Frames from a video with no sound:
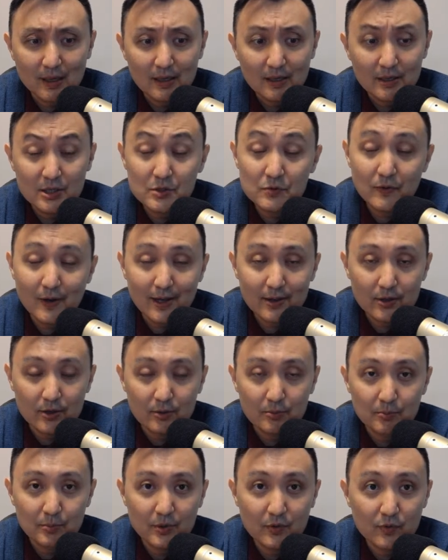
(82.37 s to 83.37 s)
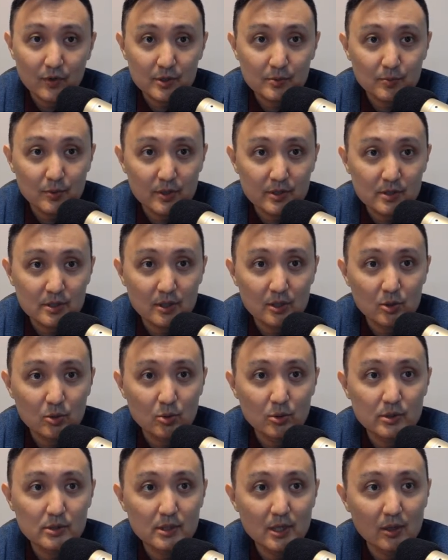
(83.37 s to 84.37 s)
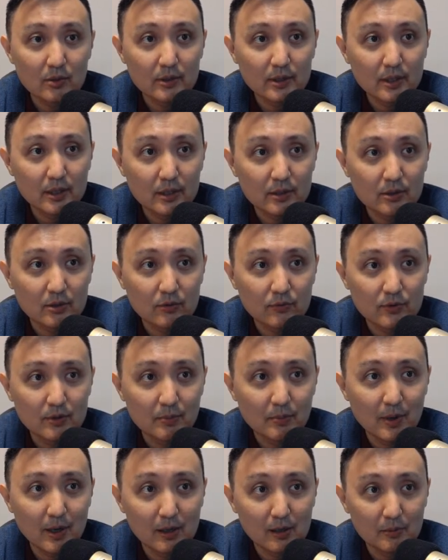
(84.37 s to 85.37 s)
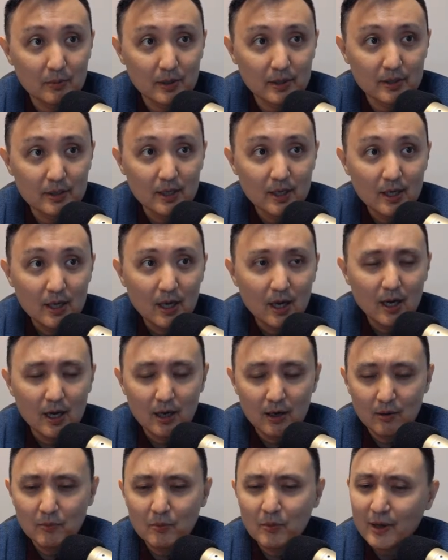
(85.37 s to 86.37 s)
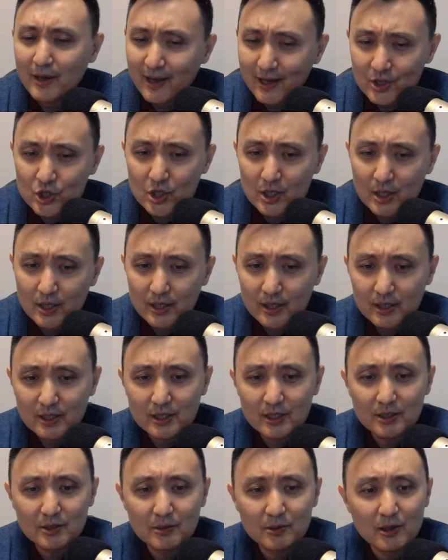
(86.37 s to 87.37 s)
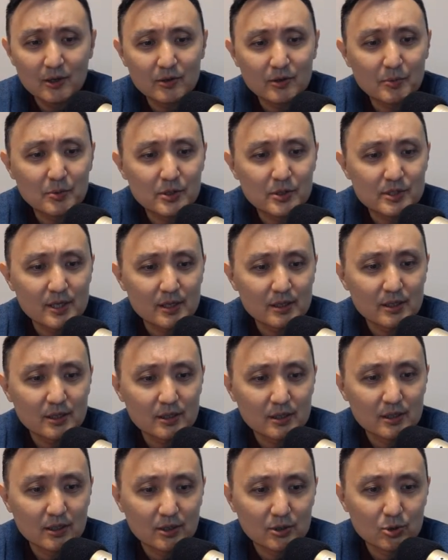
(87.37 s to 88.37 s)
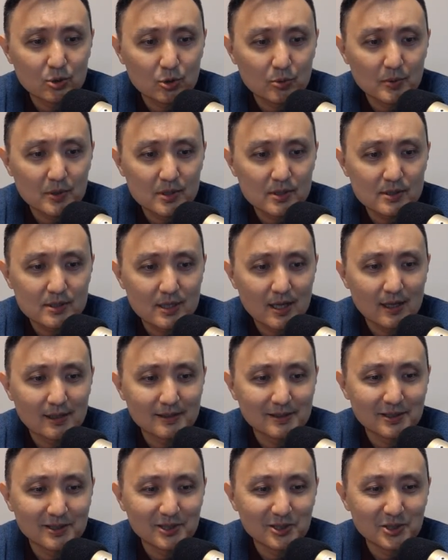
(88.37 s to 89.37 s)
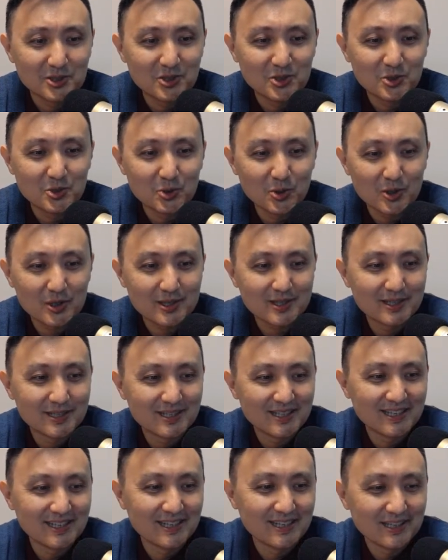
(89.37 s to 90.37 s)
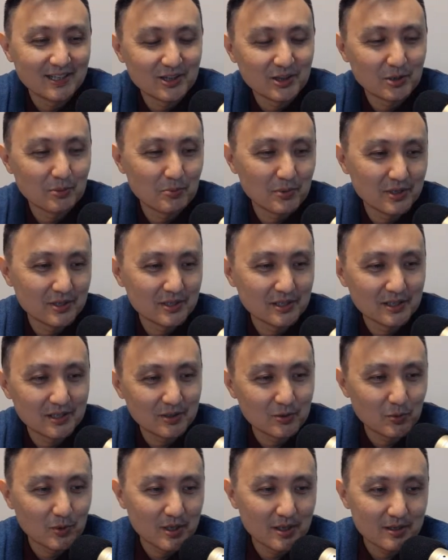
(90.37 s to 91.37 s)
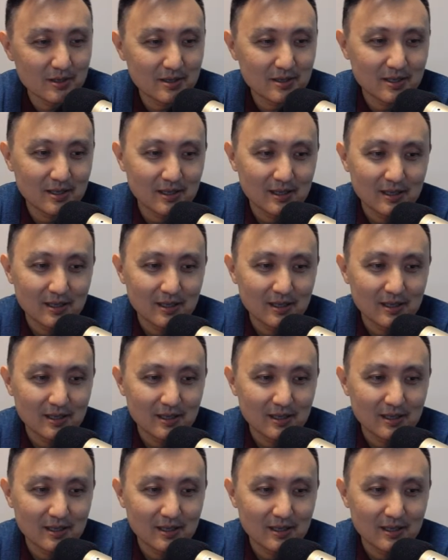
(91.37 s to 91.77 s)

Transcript: his father, previous president, who is now the head of the parliament. Actually, he represented Turkmenistan in New York in the meeting with